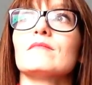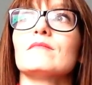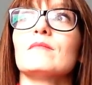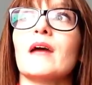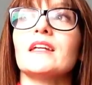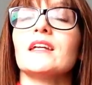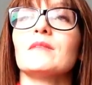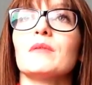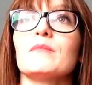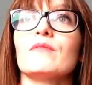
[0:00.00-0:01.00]
making
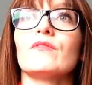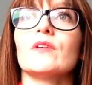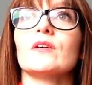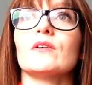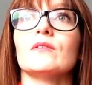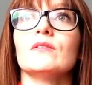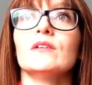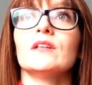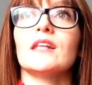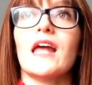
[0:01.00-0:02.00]
people feel
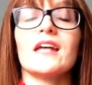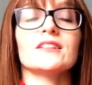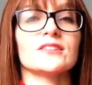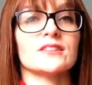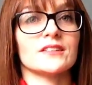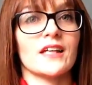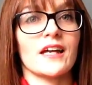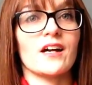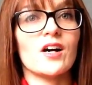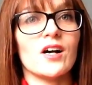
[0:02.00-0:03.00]
less than
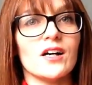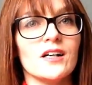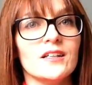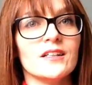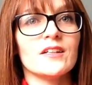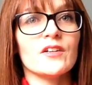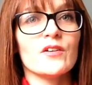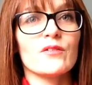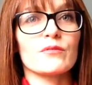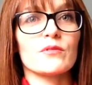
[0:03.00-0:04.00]
they are
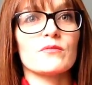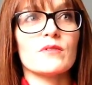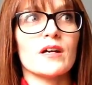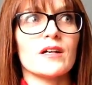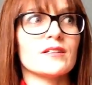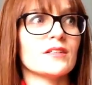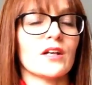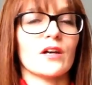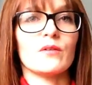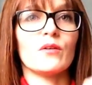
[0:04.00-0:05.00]
through, you
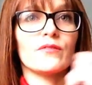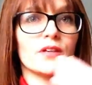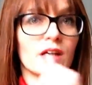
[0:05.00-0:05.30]
know, off the